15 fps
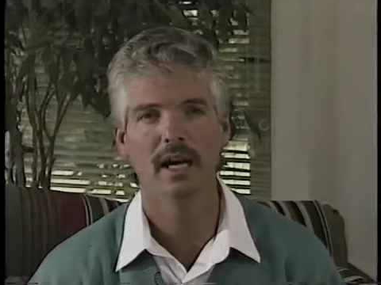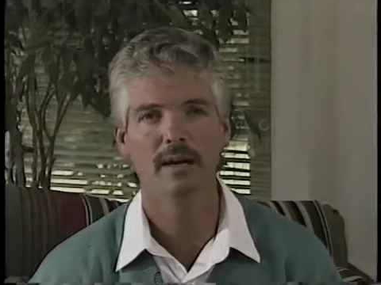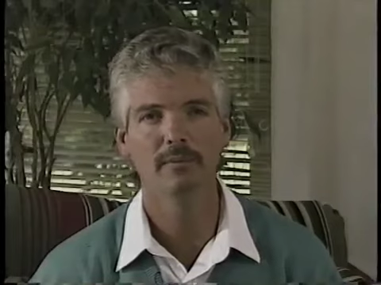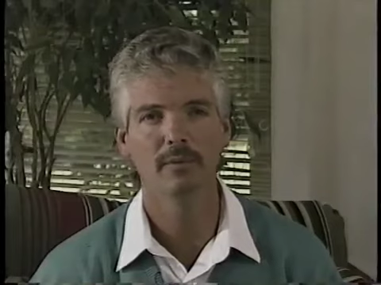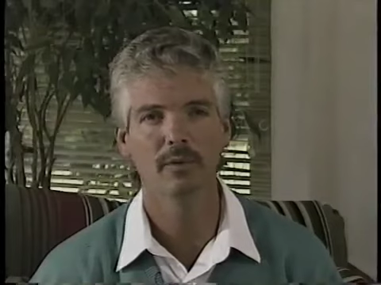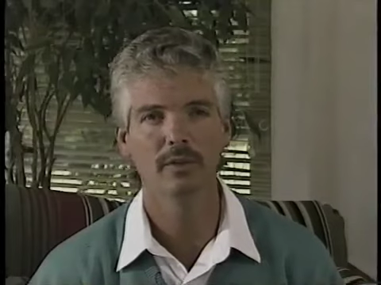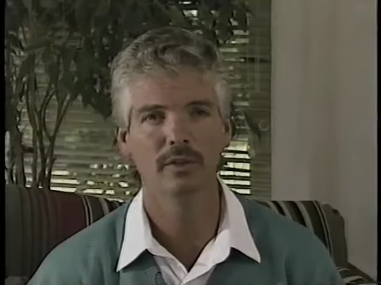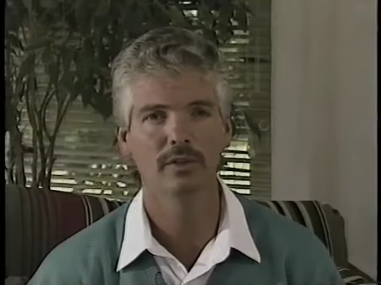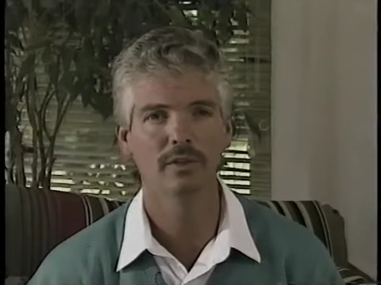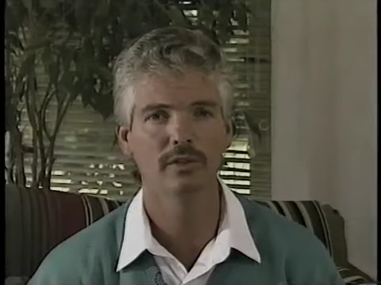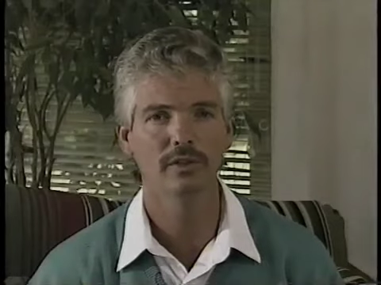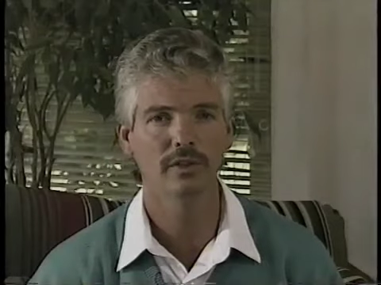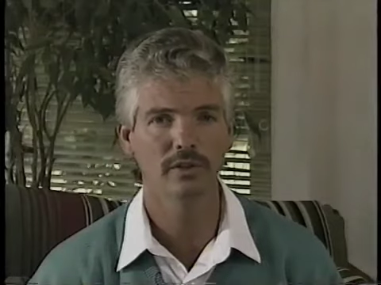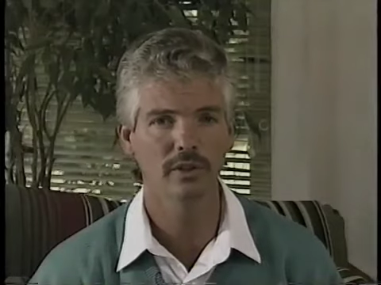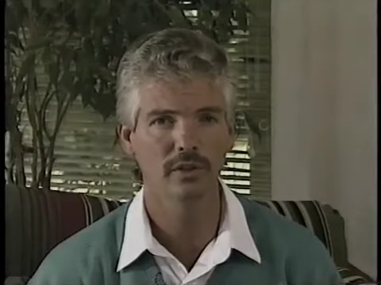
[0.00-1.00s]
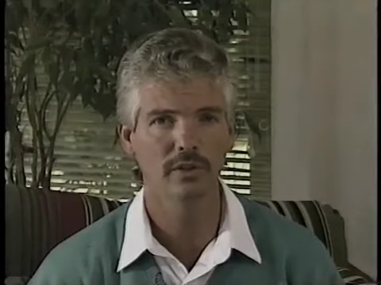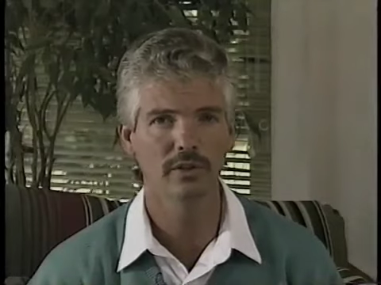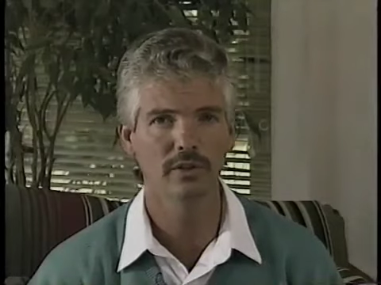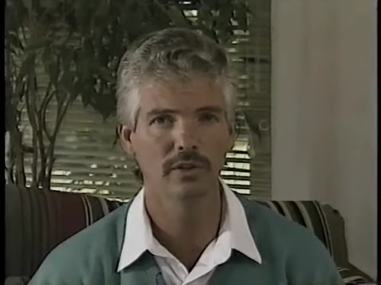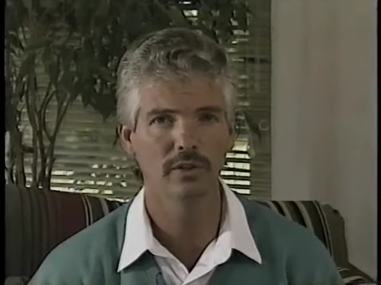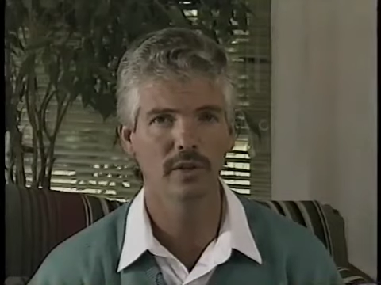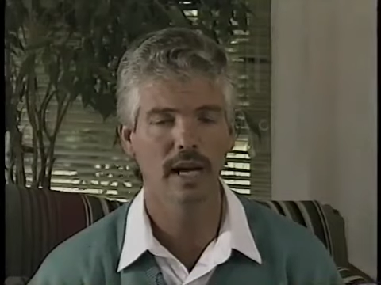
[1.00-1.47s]
I'm going to show
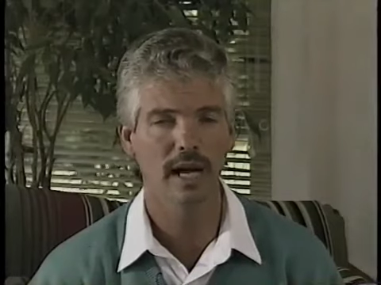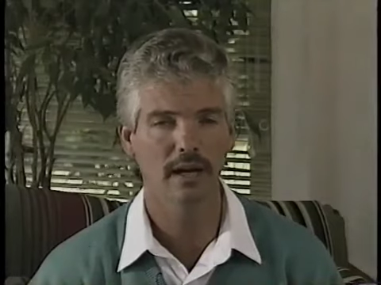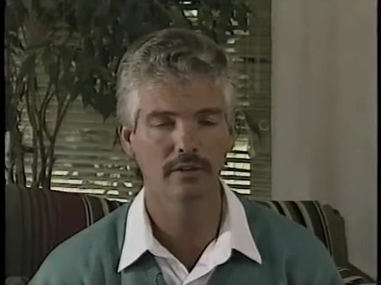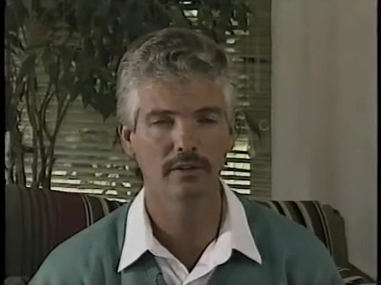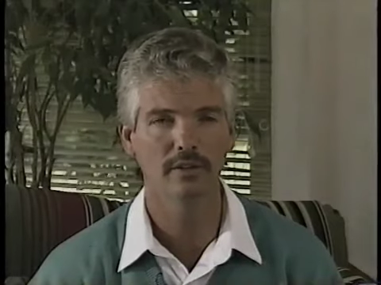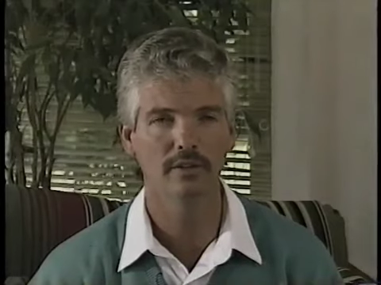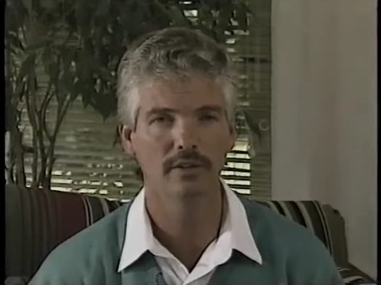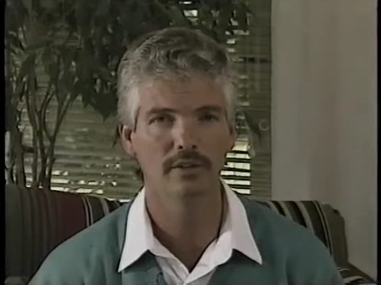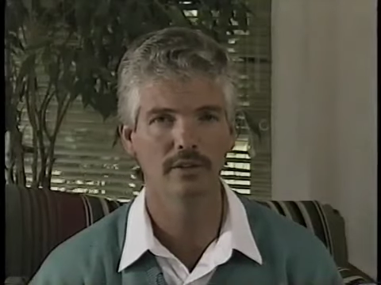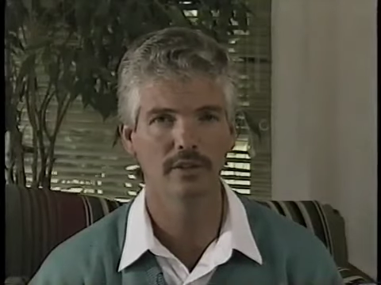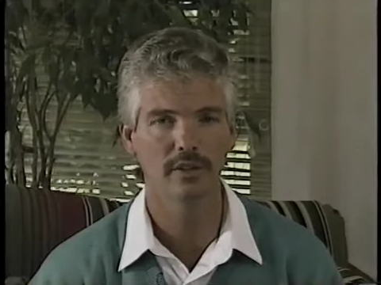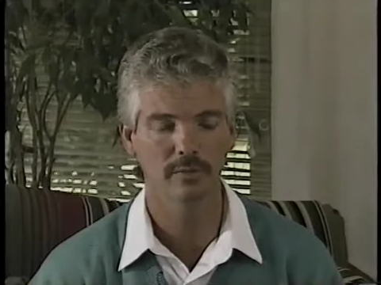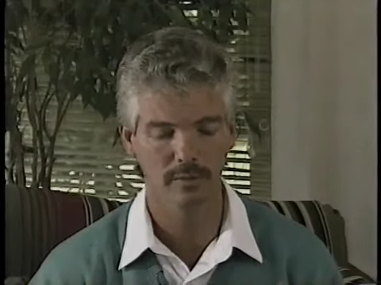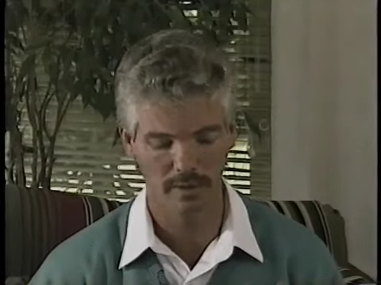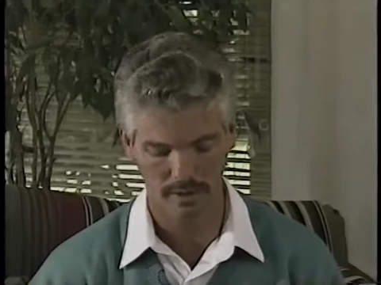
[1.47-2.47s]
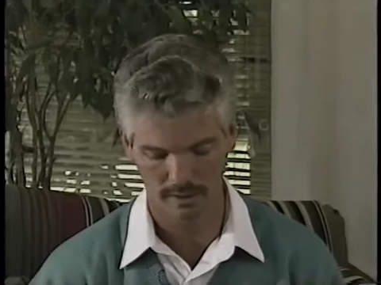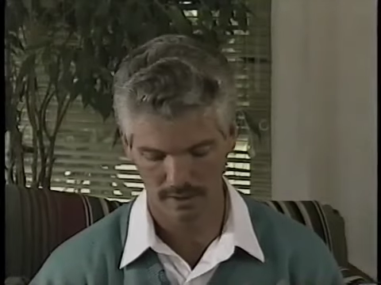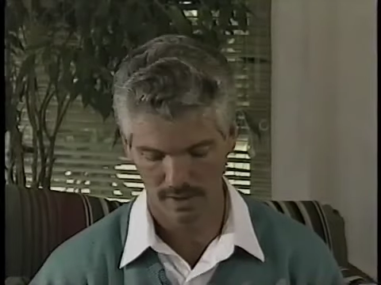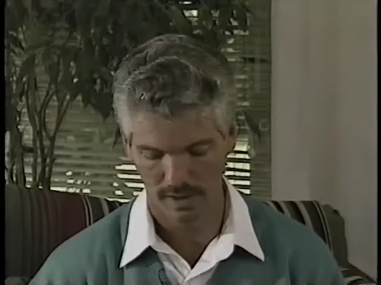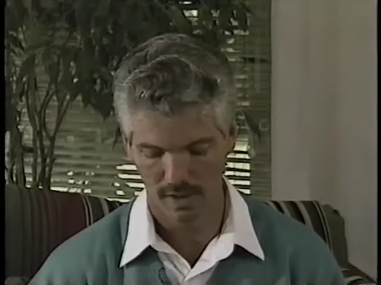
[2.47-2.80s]
you how to use a stimulator.